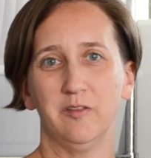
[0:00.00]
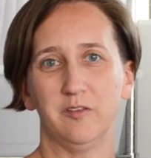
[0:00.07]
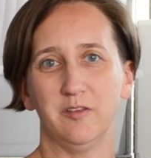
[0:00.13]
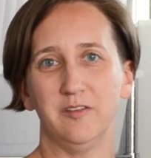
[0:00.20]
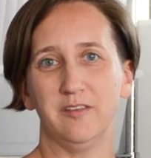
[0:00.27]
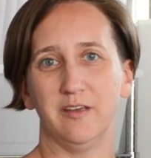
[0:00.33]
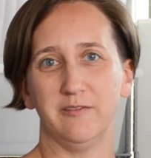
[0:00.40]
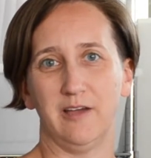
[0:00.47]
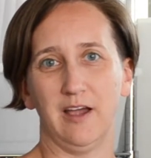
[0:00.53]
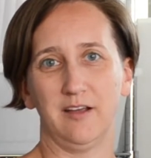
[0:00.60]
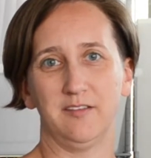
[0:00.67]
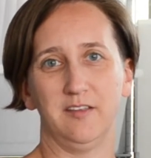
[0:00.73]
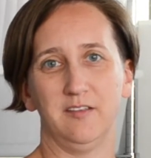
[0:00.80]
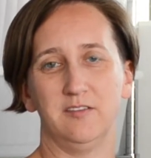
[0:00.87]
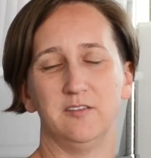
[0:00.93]
students have
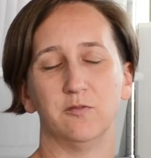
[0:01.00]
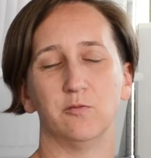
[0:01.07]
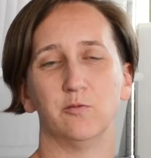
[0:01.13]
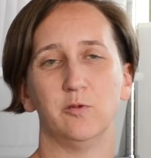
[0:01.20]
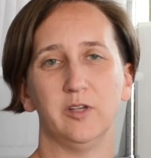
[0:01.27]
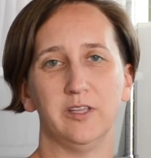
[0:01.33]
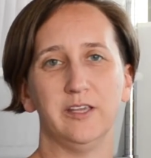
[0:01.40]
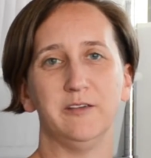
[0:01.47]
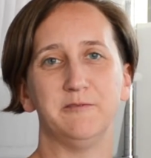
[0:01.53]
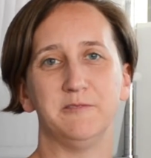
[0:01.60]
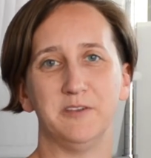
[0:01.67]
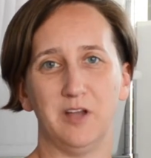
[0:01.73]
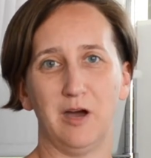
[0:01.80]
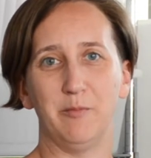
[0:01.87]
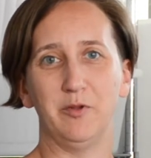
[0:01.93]
access to really
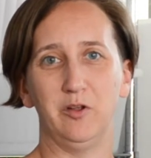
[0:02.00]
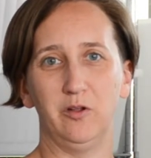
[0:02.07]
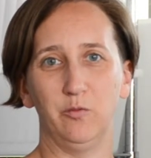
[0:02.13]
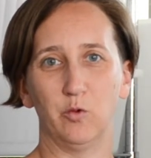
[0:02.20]
phenomenal